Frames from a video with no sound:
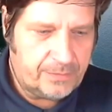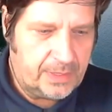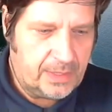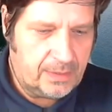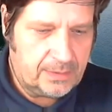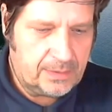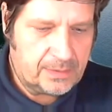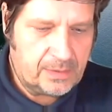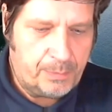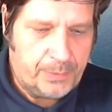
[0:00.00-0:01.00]
regard to
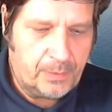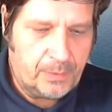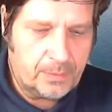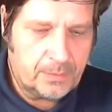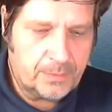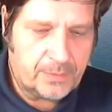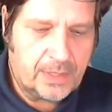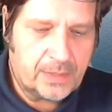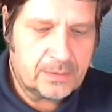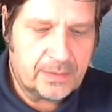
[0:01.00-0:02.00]

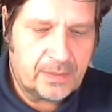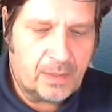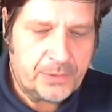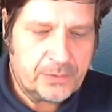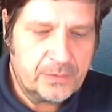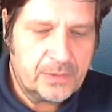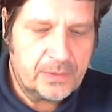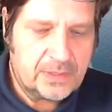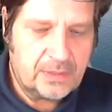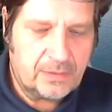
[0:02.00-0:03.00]
the
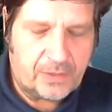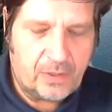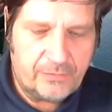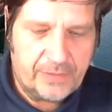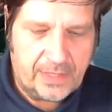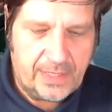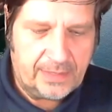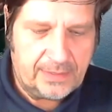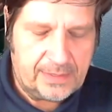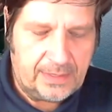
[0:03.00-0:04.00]
opportunity of
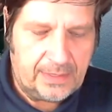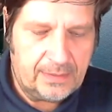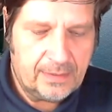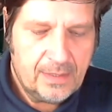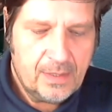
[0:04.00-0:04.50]
COVID-19?